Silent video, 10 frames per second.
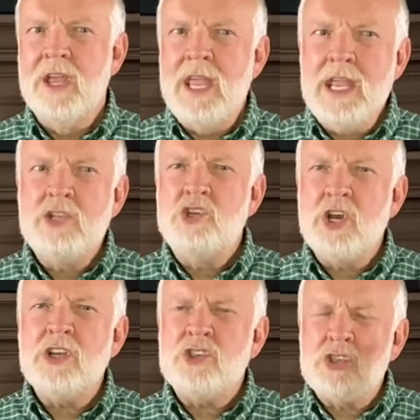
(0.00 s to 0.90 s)
He
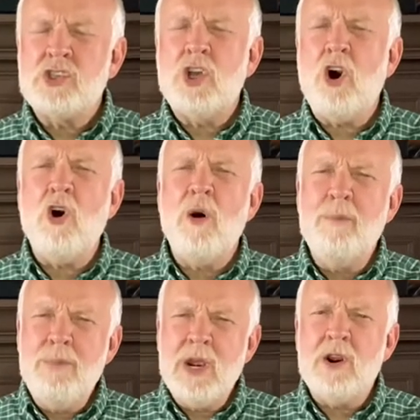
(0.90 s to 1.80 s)
just saw a
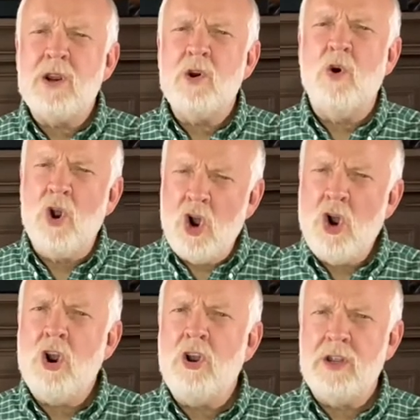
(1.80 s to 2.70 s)
miracle
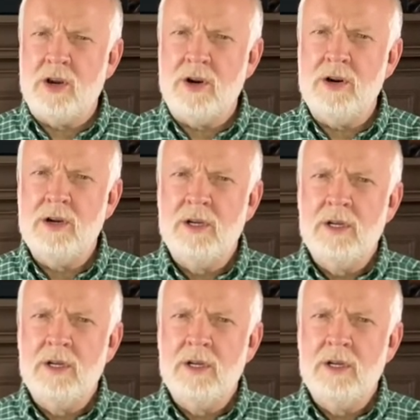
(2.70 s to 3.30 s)
earlier,